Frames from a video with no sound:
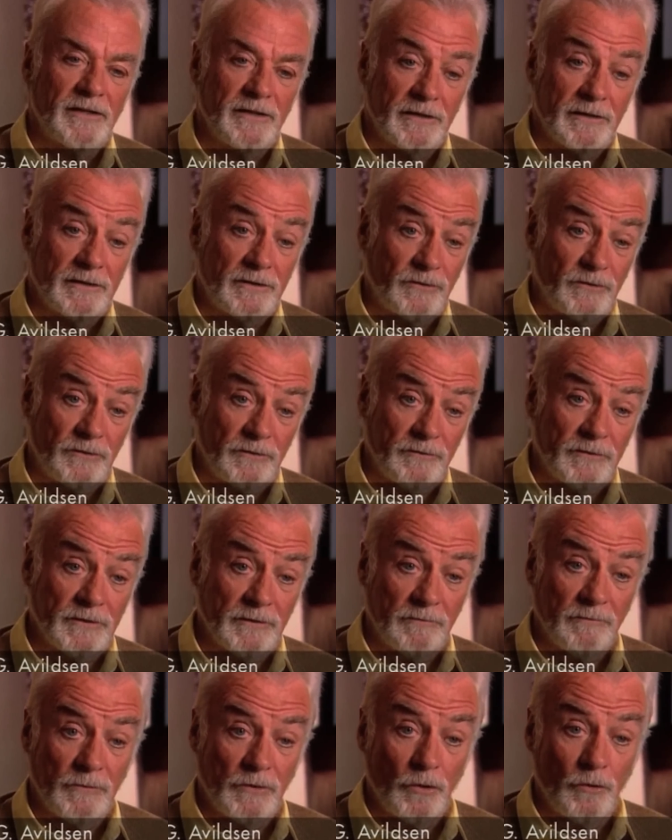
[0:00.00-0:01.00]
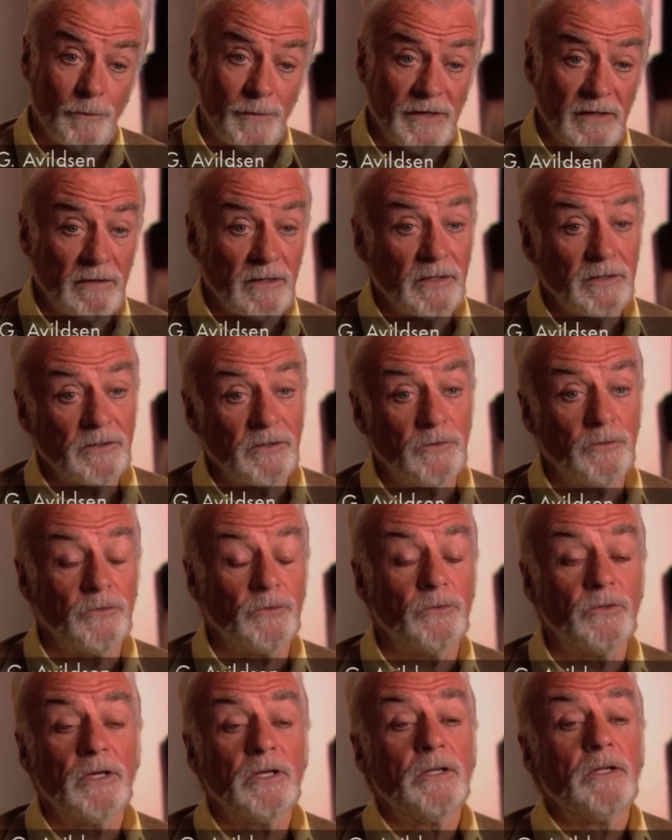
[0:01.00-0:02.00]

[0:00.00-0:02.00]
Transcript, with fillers: think it's sort of a dopey thing to do.